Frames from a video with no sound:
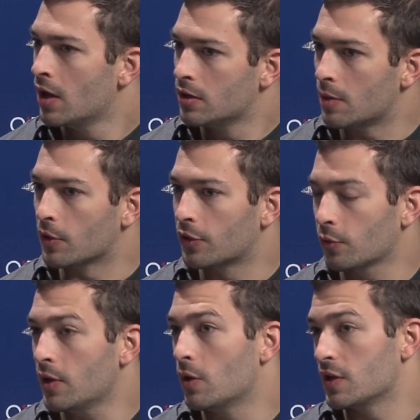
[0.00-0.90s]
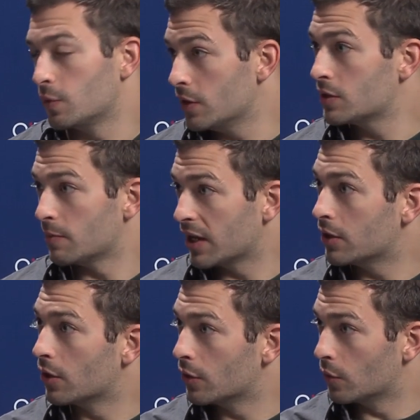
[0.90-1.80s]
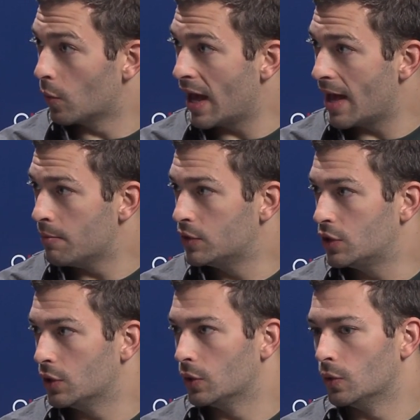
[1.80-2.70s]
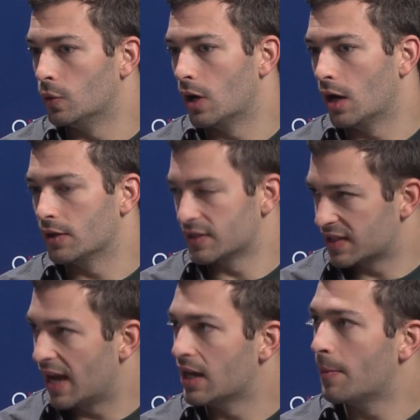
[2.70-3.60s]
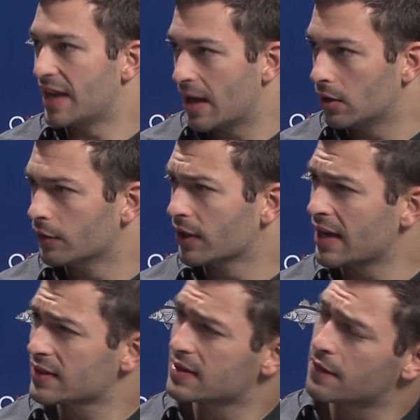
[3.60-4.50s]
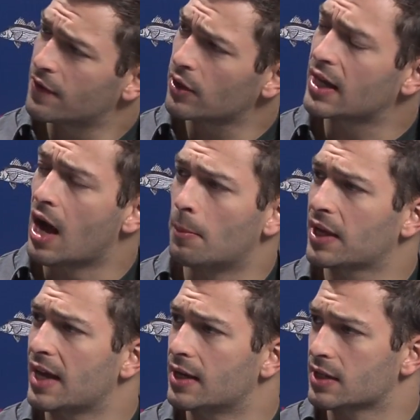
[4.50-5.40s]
Number three was, we used to make you go to the web to uh, to sign up and add all of your accounts, because it's a fairly complicated